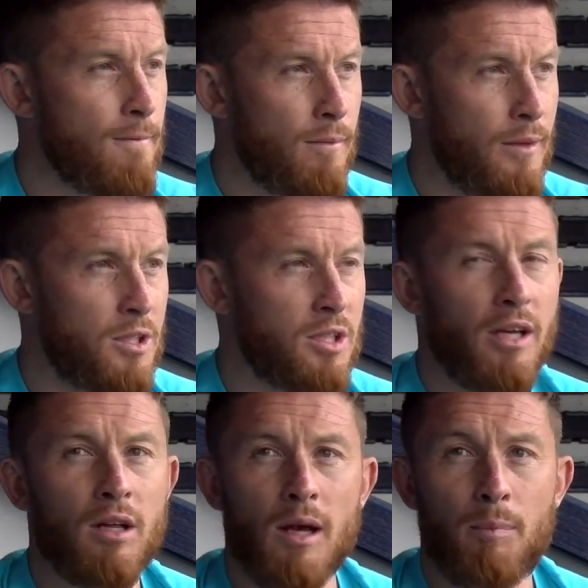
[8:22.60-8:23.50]
the
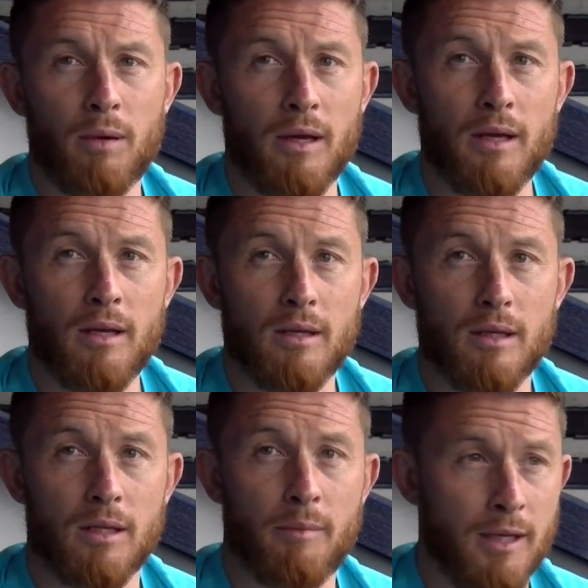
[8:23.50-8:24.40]
style of play,
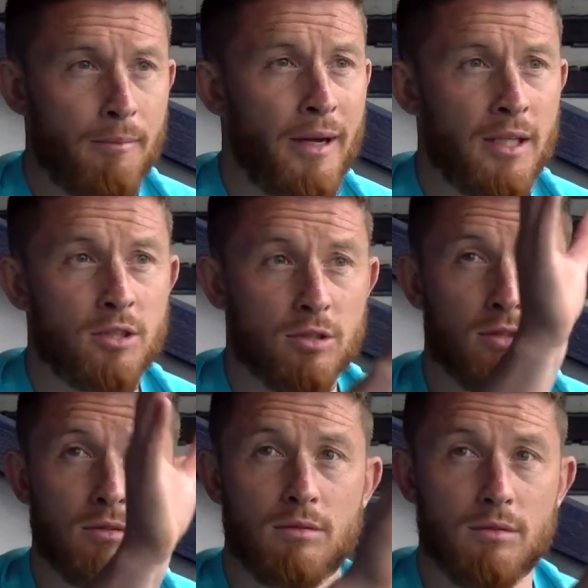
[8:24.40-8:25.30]
the way the
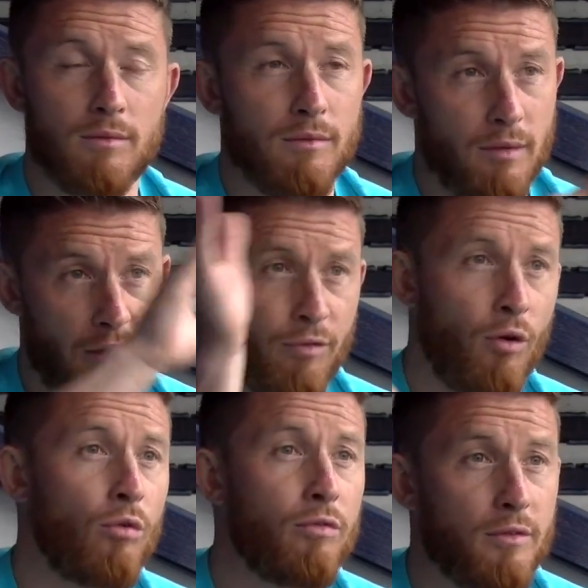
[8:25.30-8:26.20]
manager's
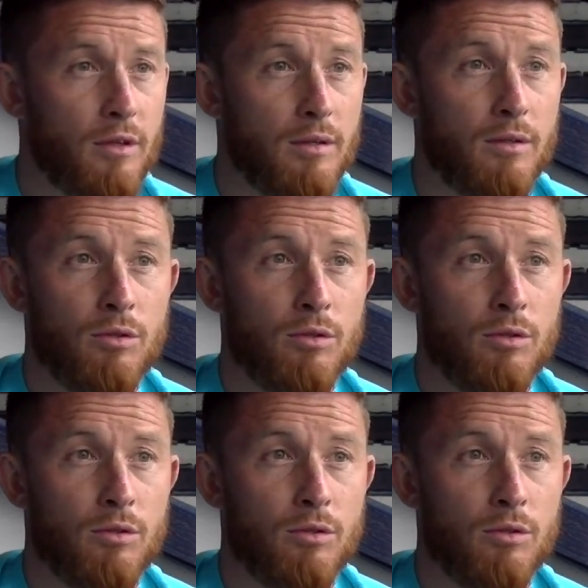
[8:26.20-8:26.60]
evolved.